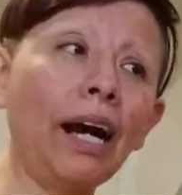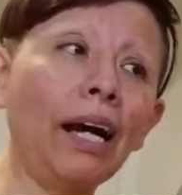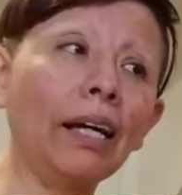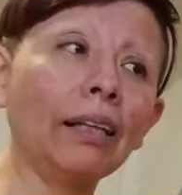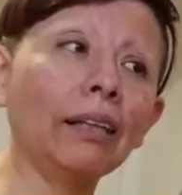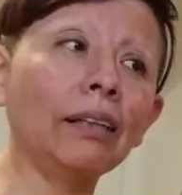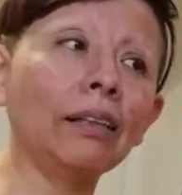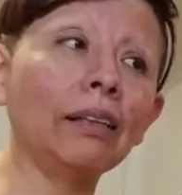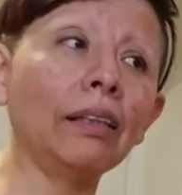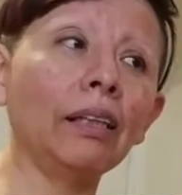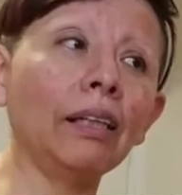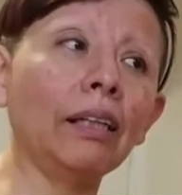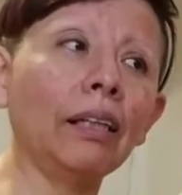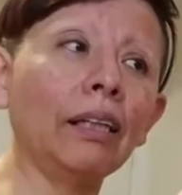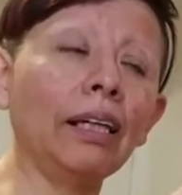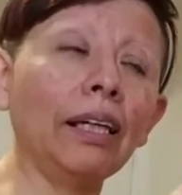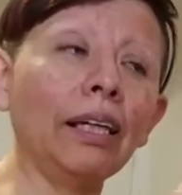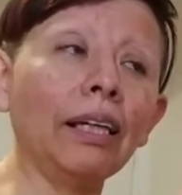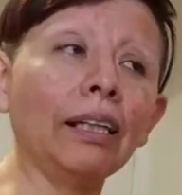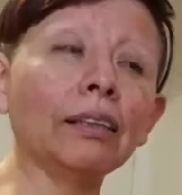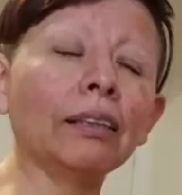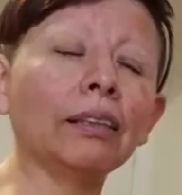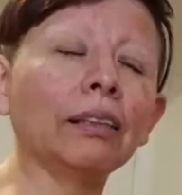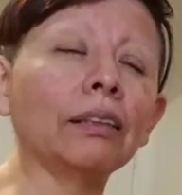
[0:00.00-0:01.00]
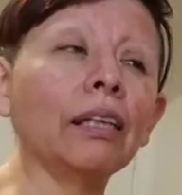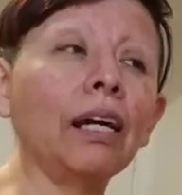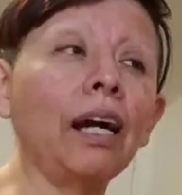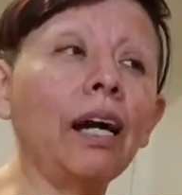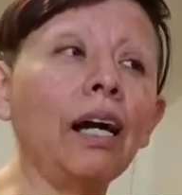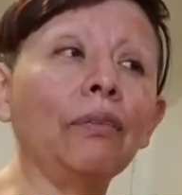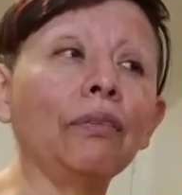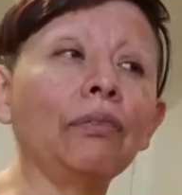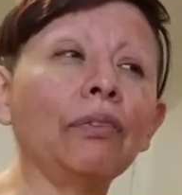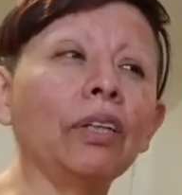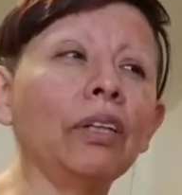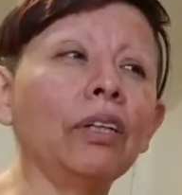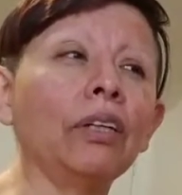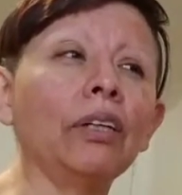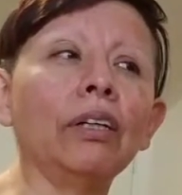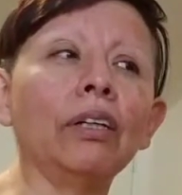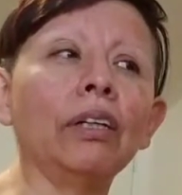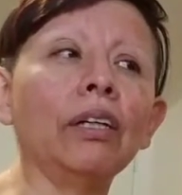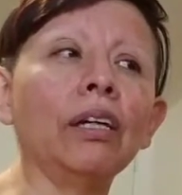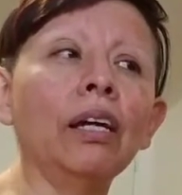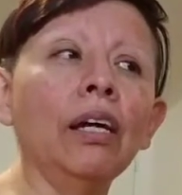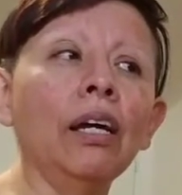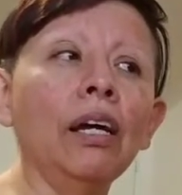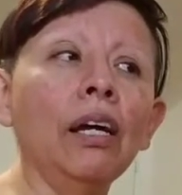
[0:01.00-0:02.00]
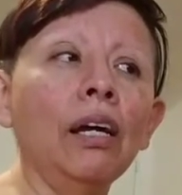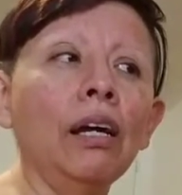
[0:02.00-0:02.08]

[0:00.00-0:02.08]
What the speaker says: Add the eggs after